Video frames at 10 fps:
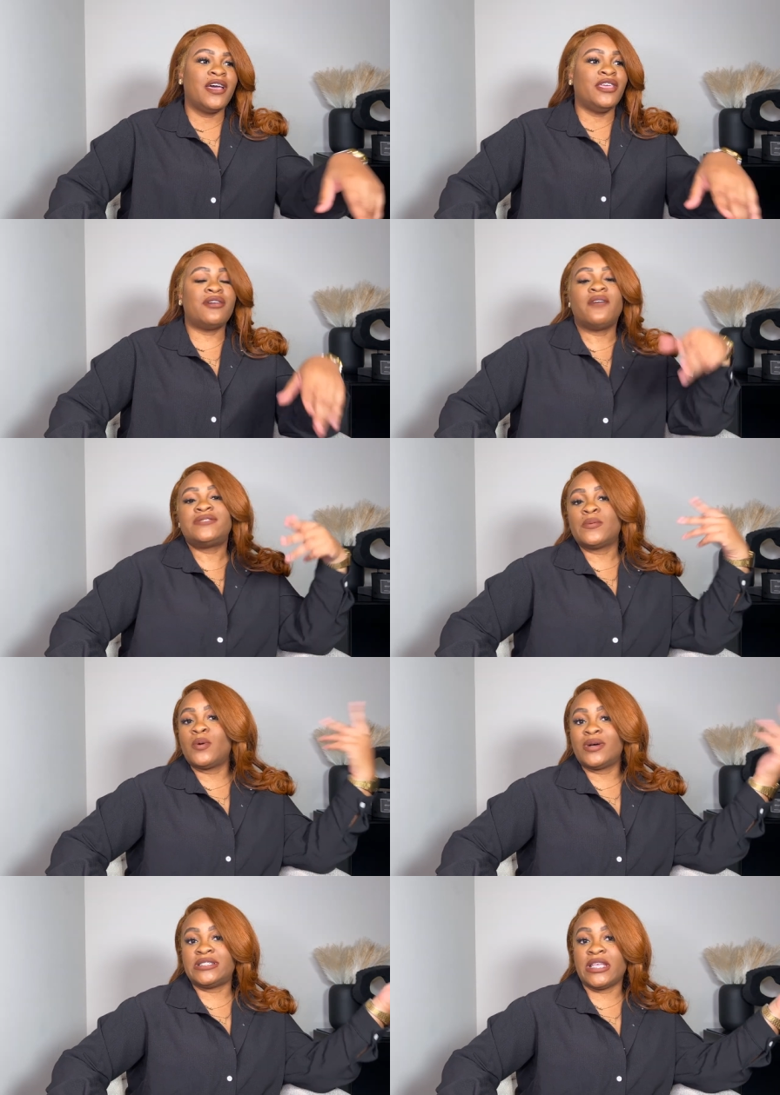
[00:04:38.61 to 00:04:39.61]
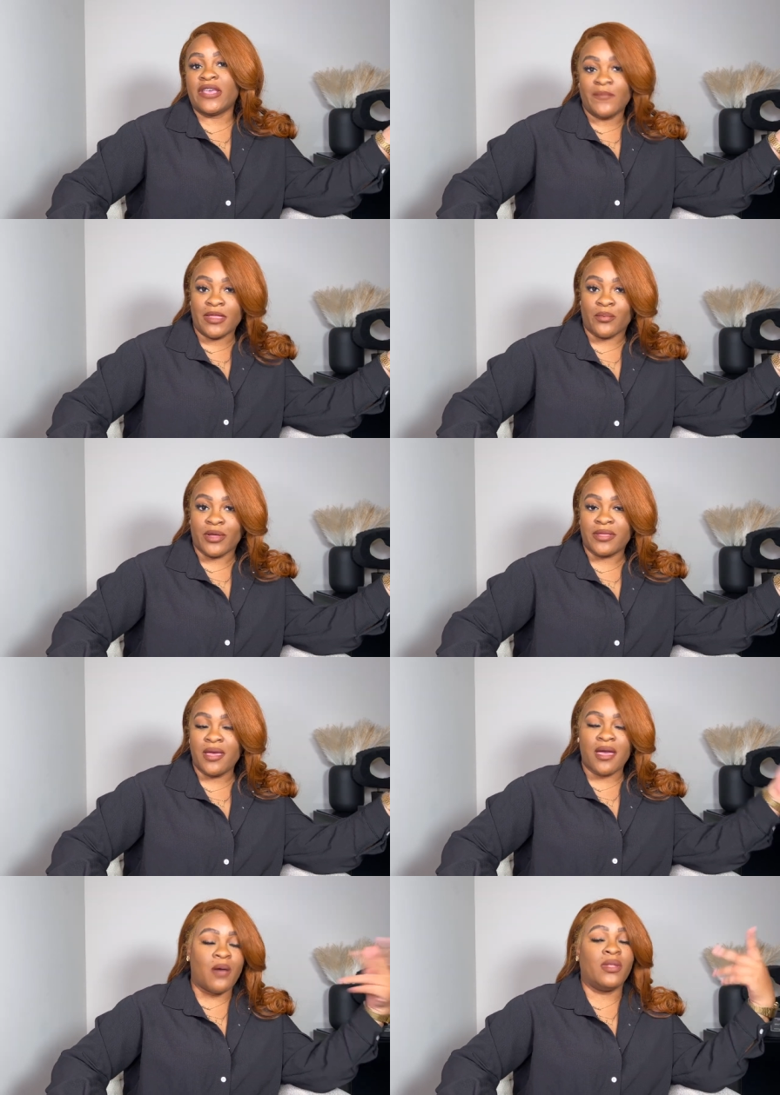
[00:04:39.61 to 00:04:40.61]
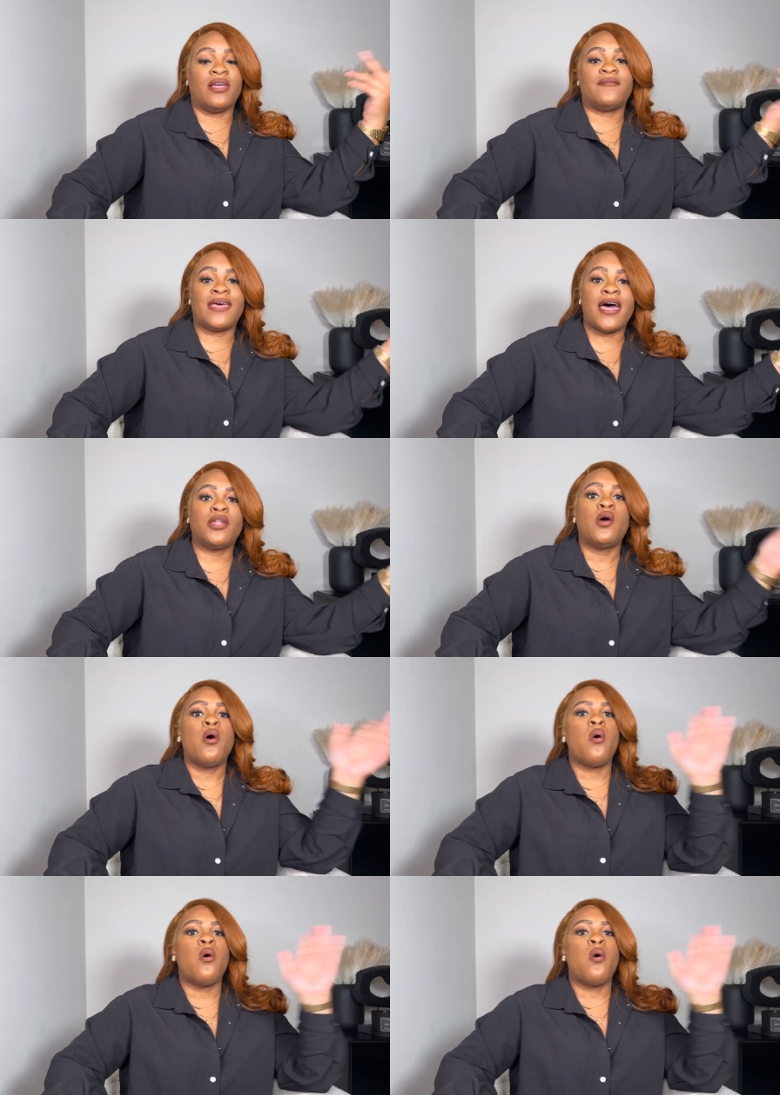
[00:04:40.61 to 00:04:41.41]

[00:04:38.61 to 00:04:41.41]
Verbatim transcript: You know, if someone wanted to give me the real thing, I would love that.